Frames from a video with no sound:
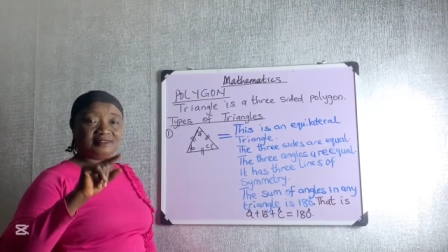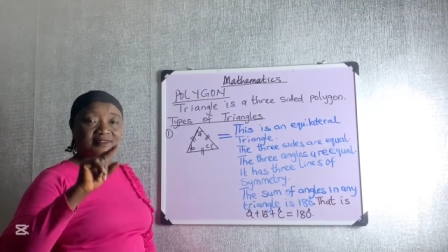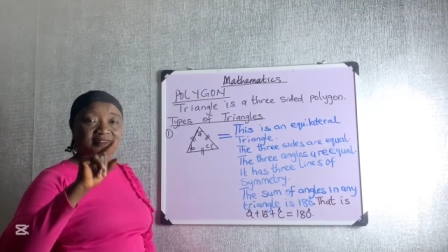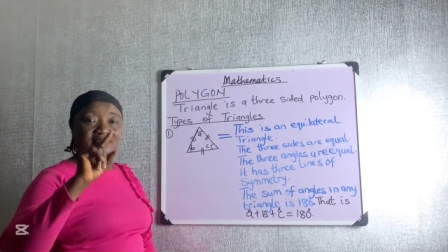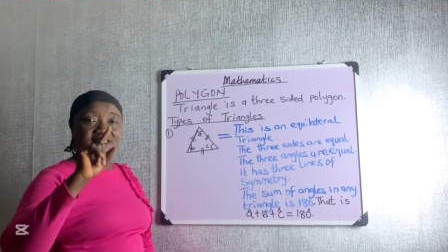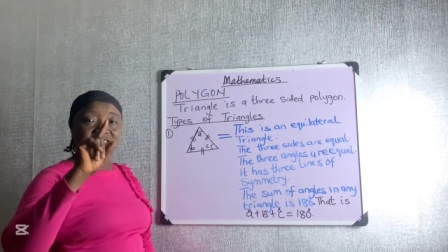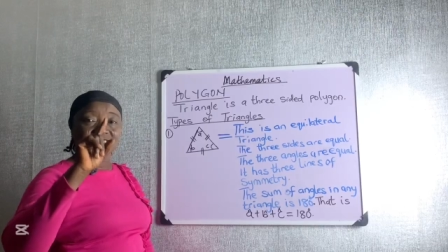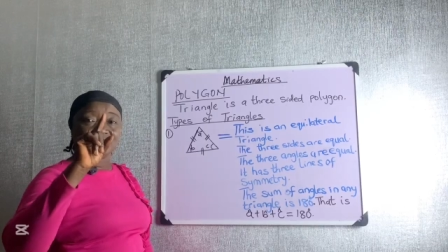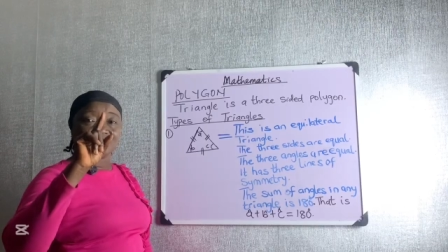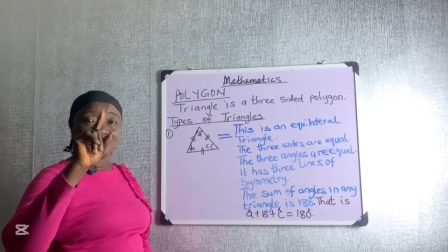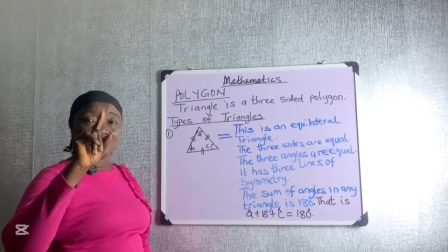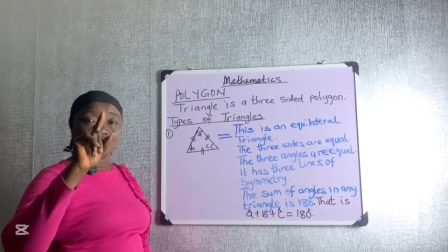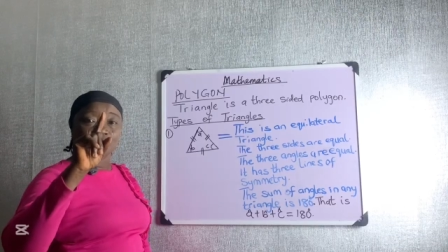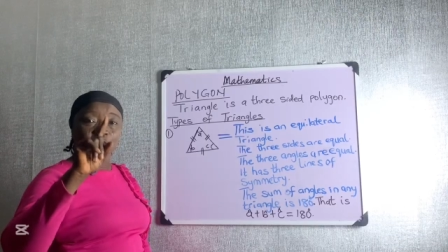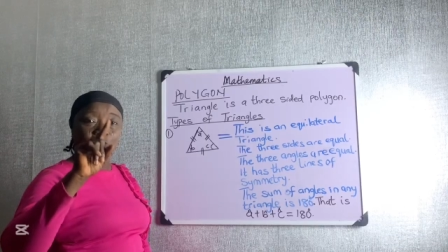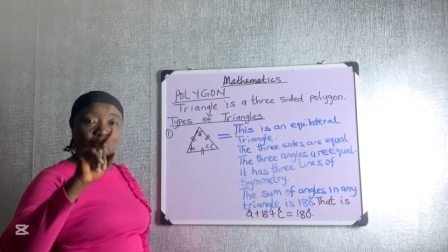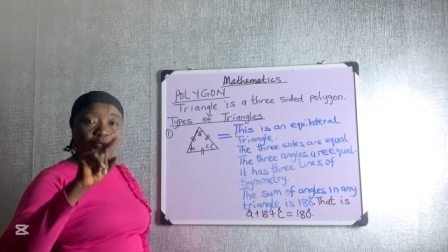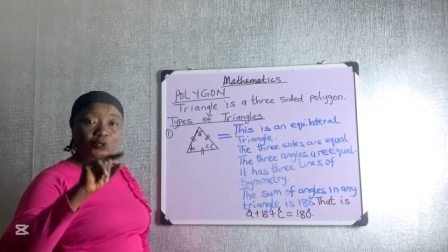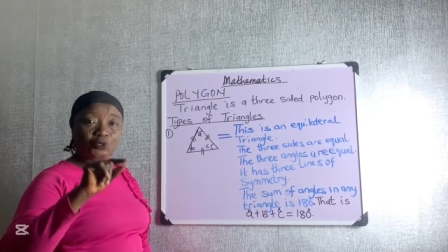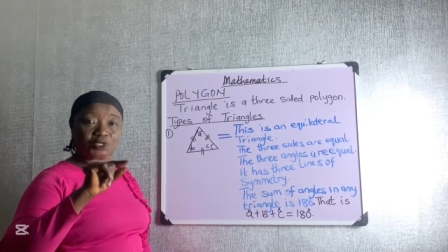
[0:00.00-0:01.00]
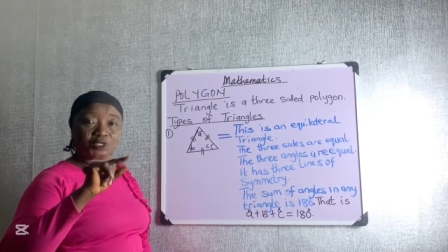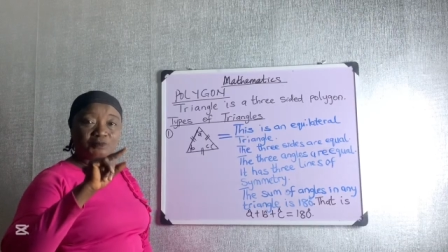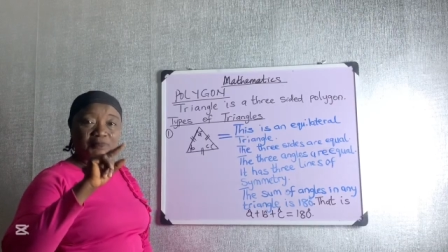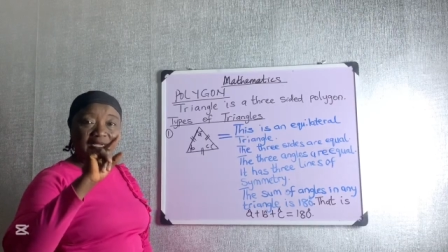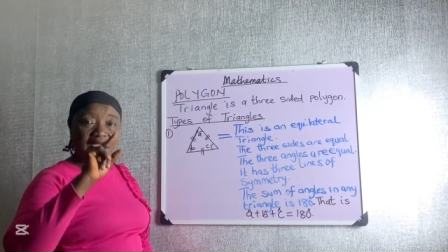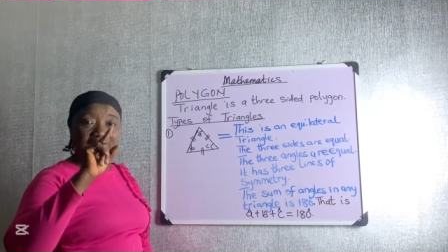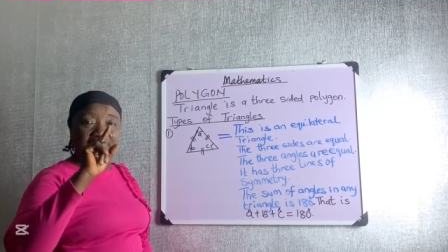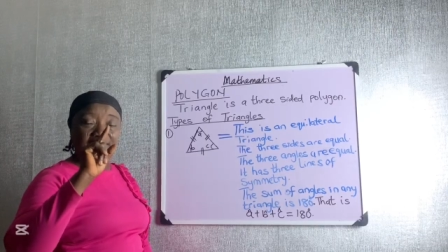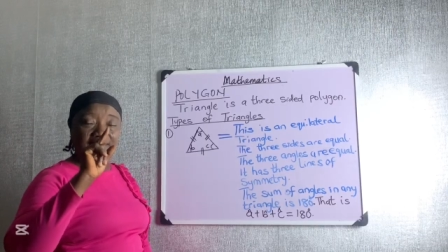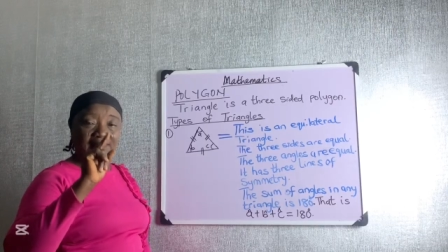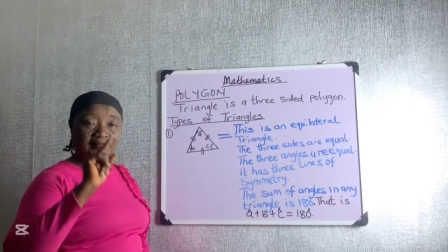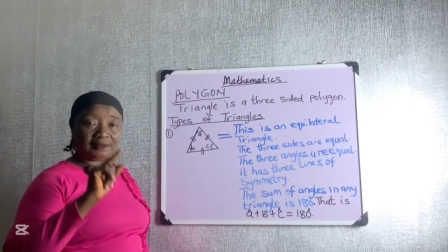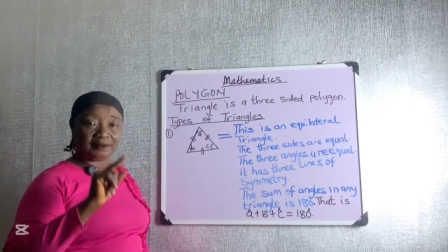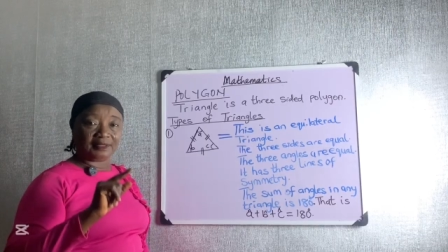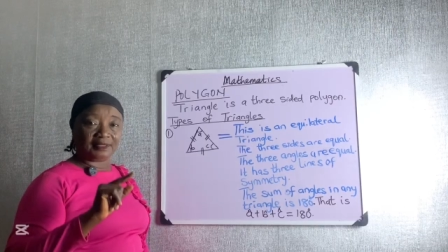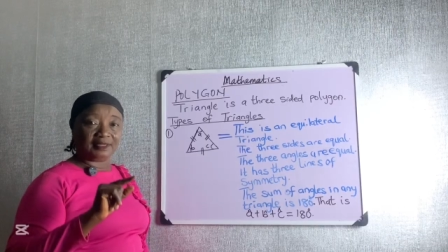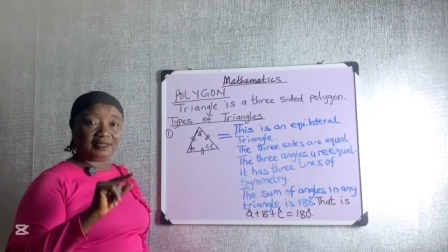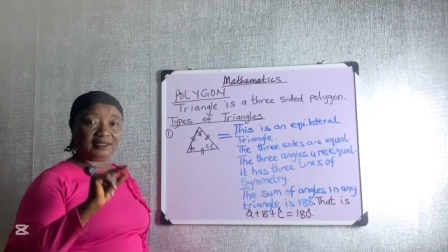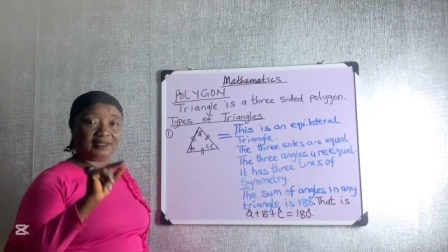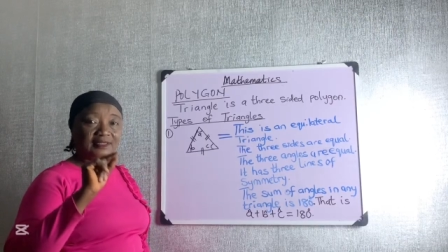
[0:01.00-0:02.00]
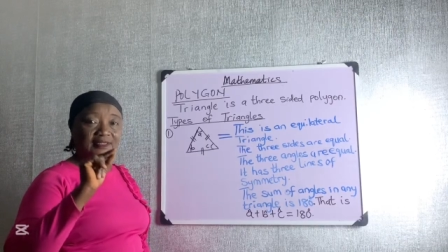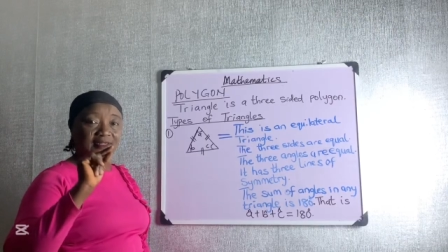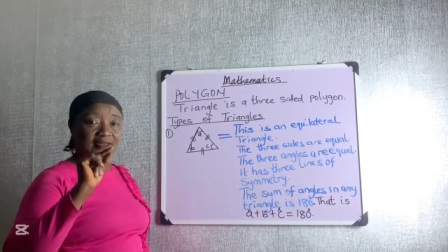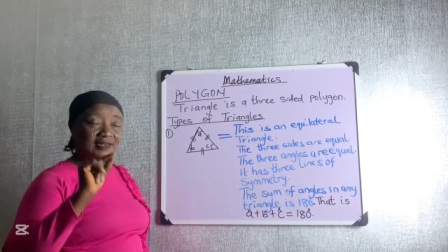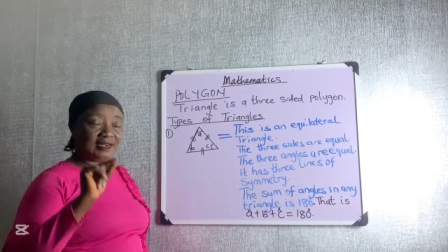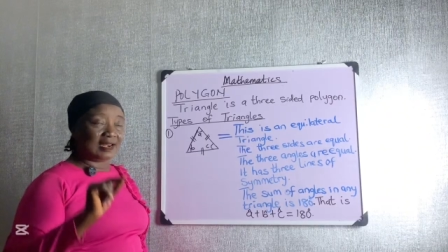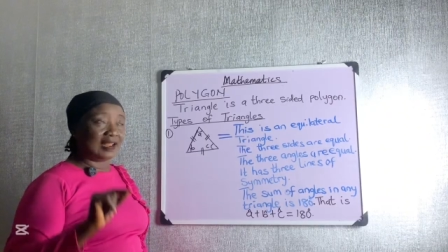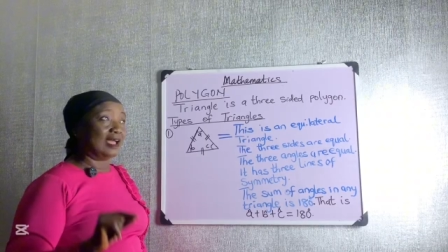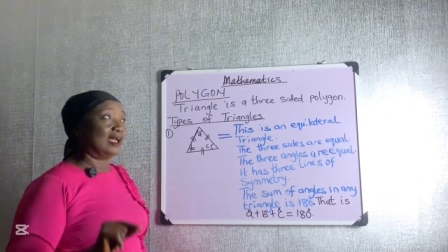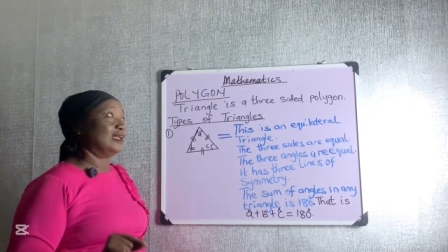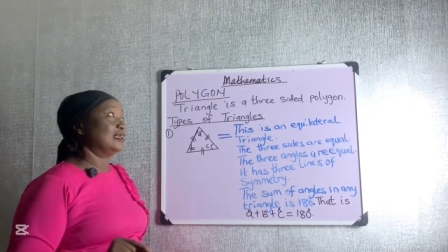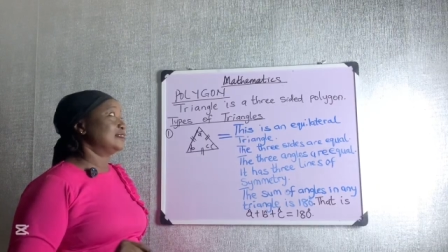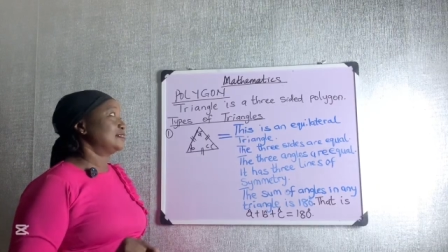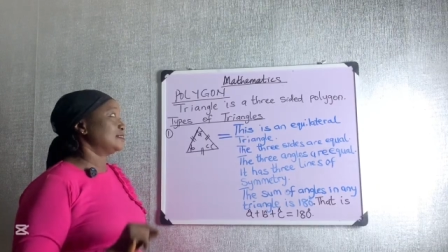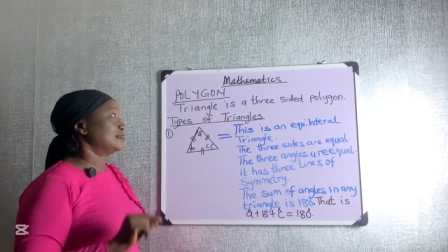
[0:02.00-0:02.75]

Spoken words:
It is enclosed by three lines,